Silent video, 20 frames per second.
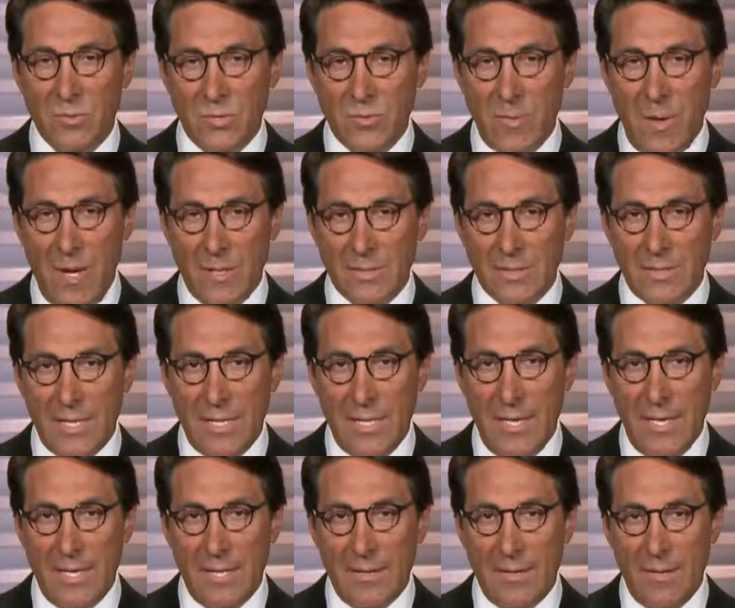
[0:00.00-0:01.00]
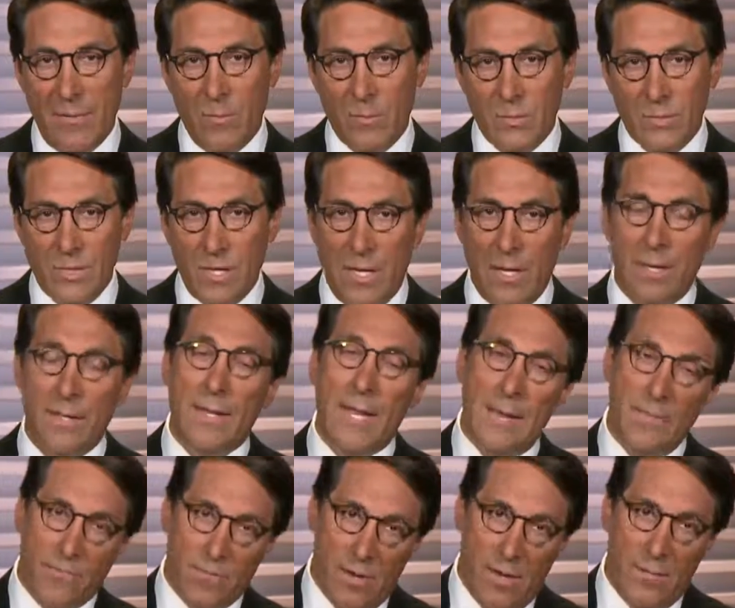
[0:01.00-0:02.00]
The response and was
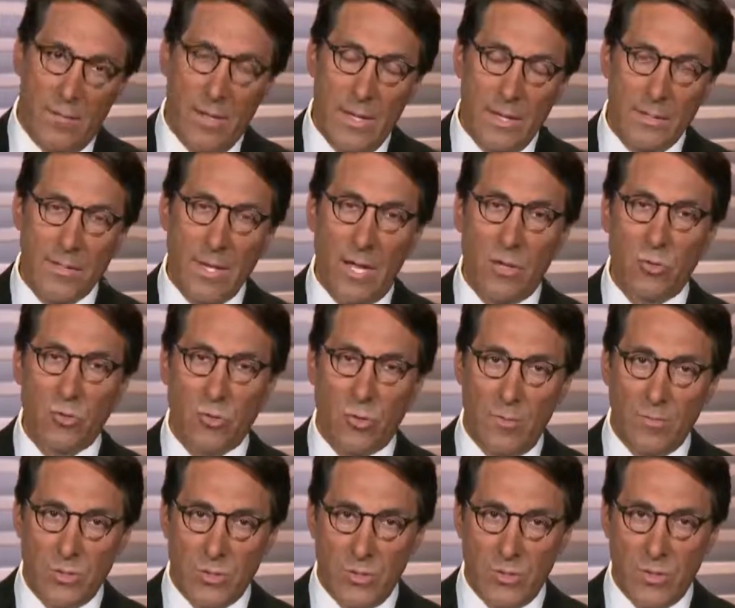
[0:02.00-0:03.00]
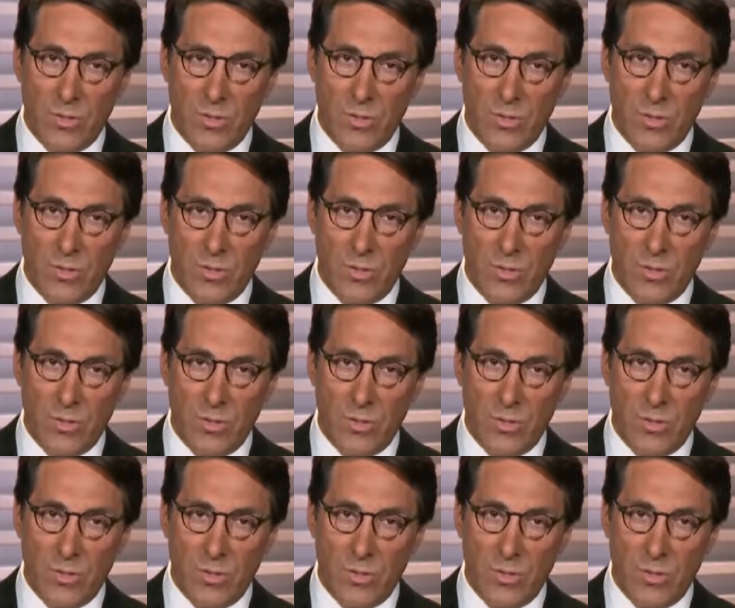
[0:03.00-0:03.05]
came from Donald Trump